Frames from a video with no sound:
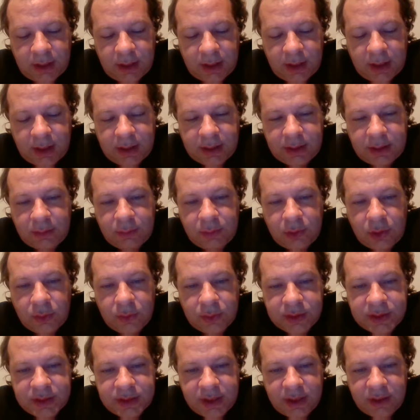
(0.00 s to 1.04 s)
And I'm
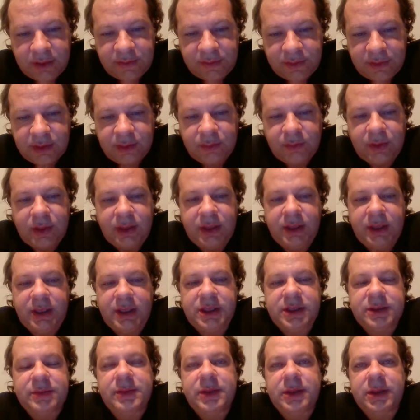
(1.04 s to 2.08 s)
always there for him when he
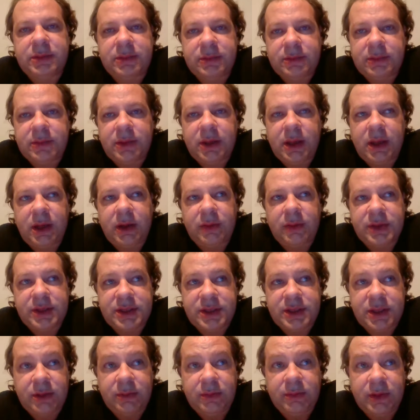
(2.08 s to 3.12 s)
needs me. I always
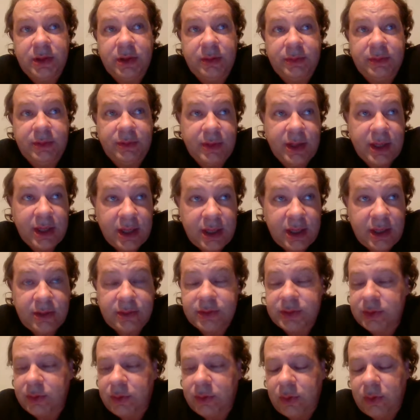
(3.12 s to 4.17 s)
tell him, come to my
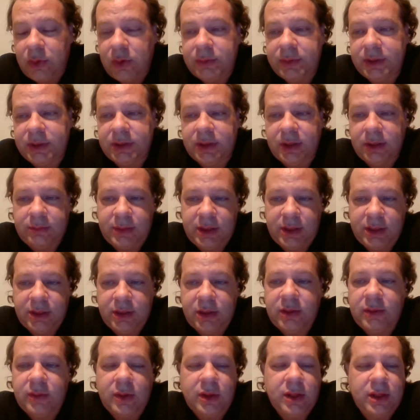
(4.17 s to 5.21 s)
house, call me, let me
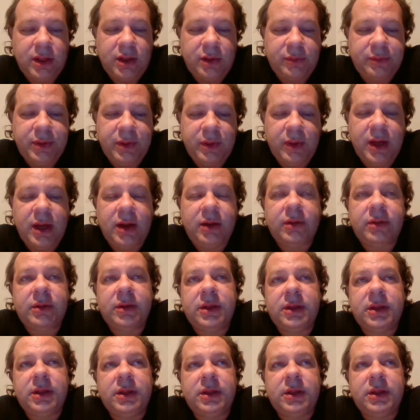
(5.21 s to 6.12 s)
know, I'll help you out.